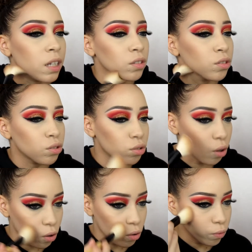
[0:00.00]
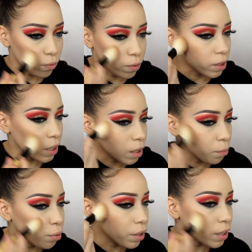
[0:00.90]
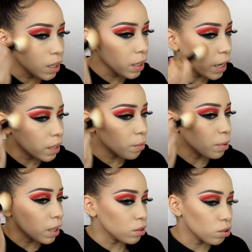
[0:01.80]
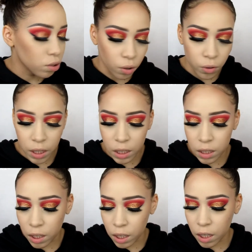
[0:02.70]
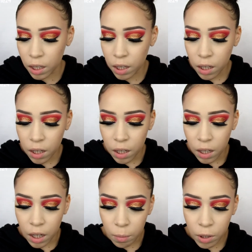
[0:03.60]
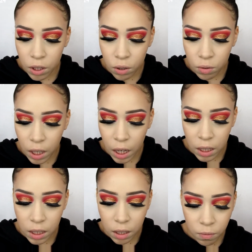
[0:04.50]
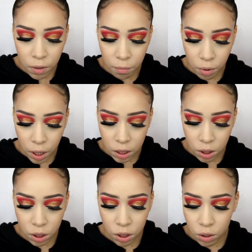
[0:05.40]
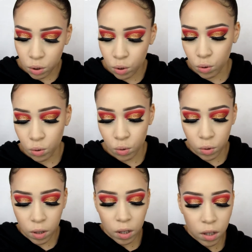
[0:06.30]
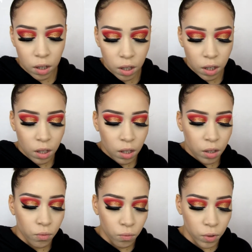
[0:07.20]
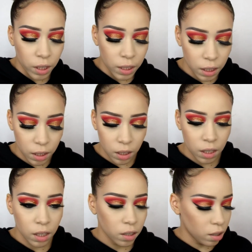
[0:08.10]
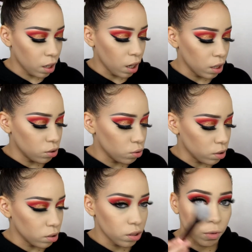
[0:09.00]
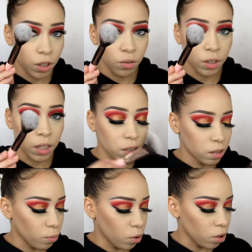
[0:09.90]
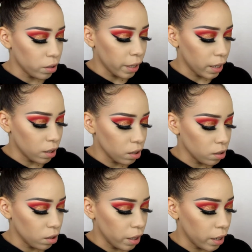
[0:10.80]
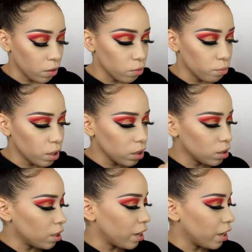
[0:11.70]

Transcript: It's so freaking pretty and it blends so easily. Now I'm going to use a different brush to really contour. So I'm going to use a smaller angle brush.